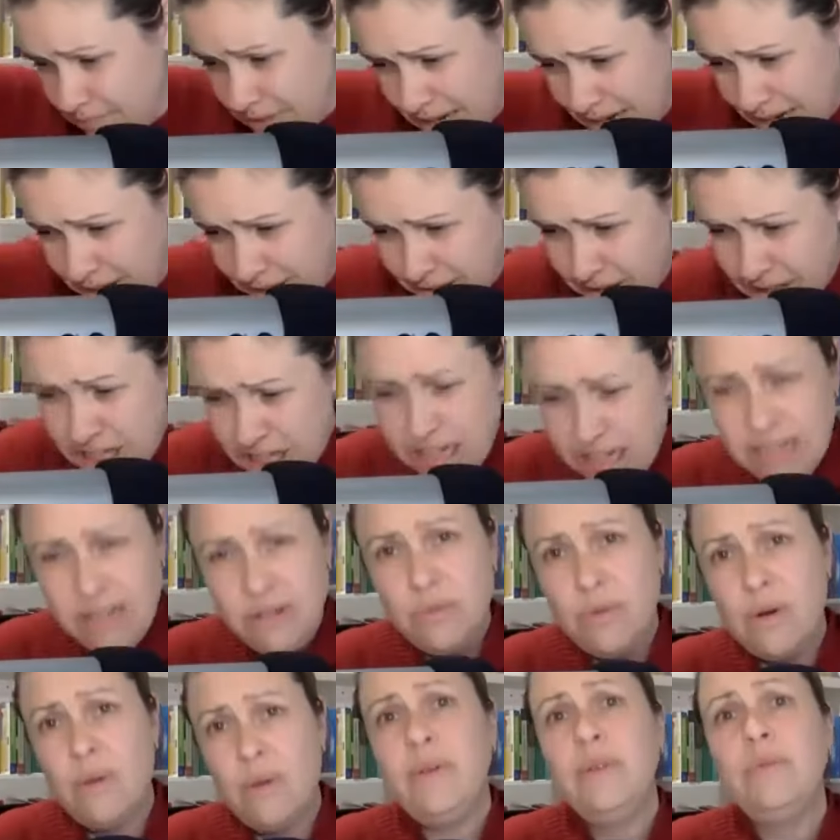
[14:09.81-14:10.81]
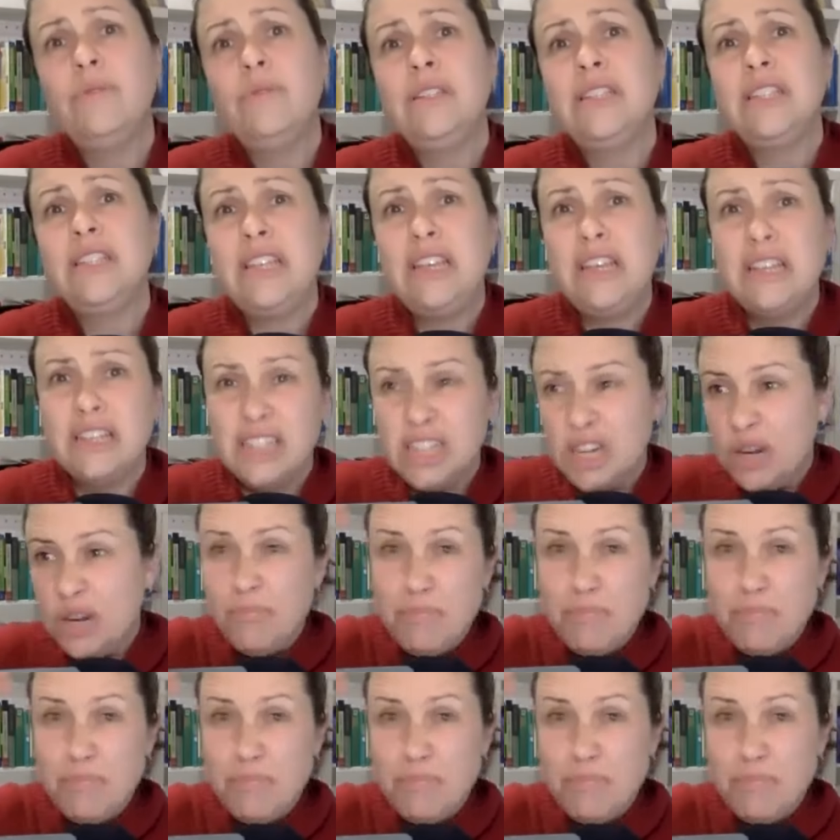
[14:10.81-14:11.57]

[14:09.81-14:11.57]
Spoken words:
I guarantee you what we would see is an